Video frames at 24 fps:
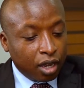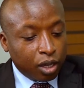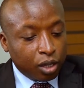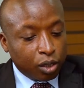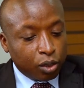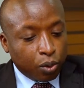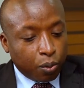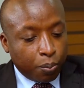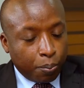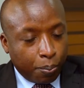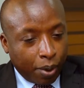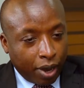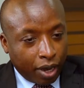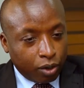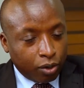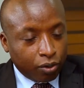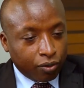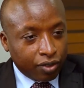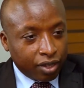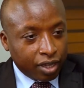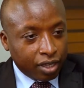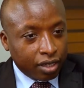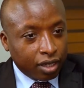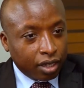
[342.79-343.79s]
So part
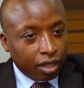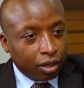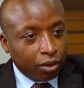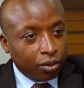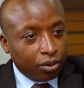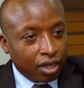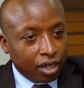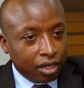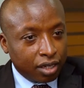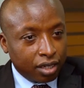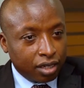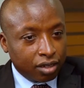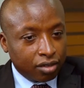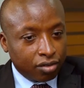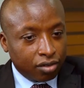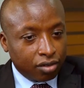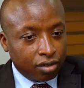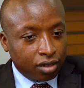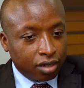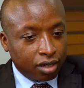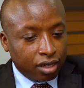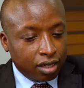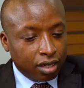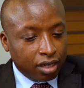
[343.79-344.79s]
of the skill
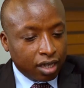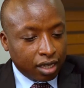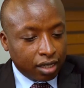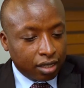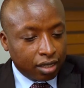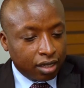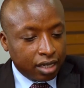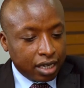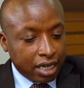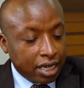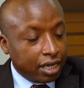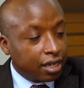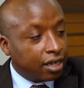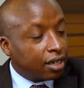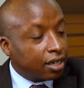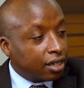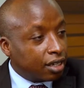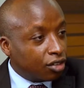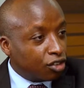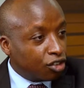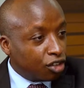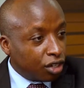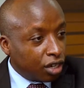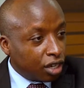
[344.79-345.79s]
that's needed
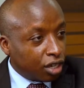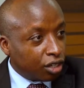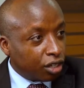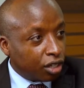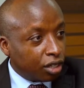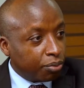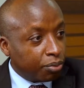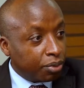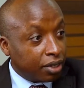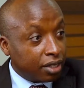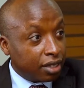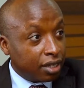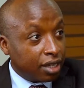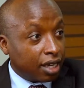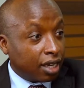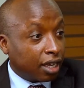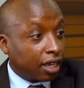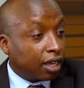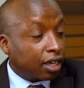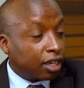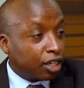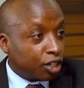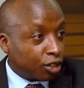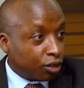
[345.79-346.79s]
in leadership is
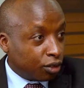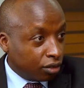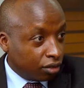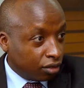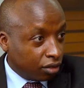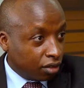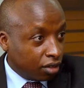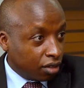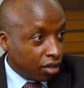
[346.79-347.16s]
delegation.